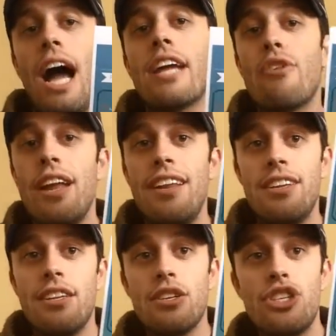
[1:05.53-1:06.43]
I created
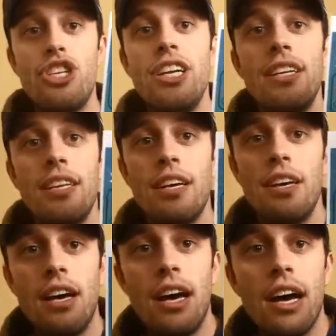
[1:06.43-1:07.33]
a little cheat
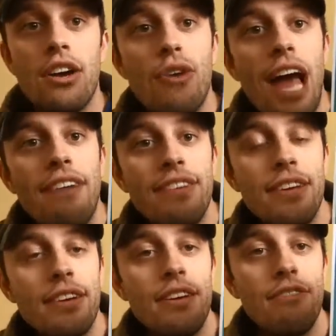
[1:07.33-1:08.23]
graph
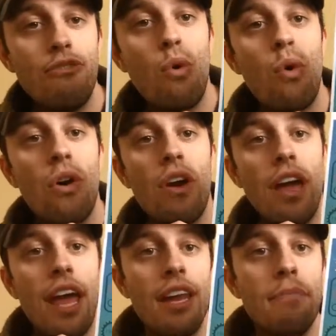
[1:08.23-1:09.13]
here
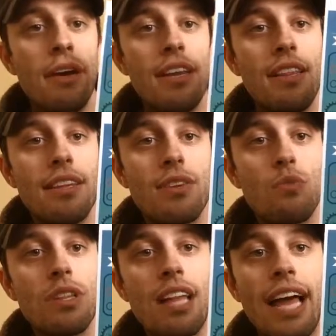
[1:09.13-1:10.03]
for anybody that
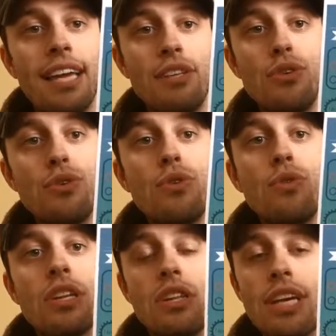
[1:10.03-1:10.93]
would like
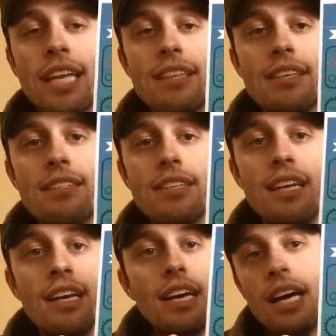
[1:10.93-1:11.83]
to look at this,
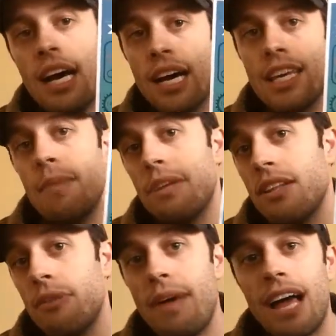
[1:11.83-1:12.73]
keep it in
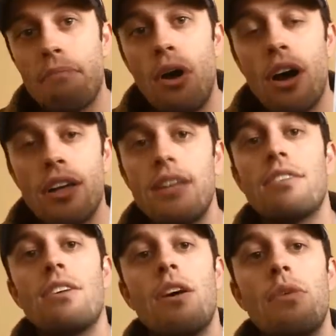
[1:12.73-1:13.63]
their back
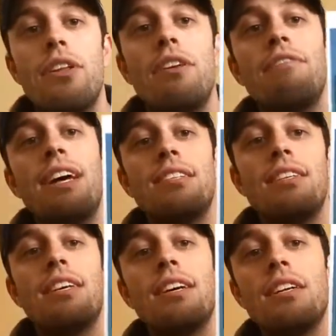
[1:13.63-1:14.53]
pocket when they're
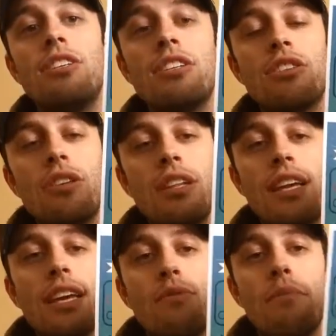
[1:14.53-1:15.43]
investing, just so that
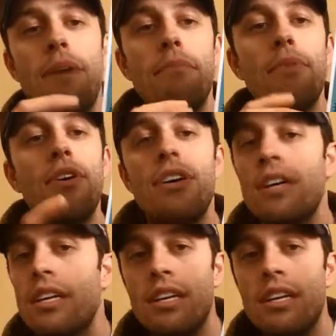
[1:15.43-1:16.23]
they can remember.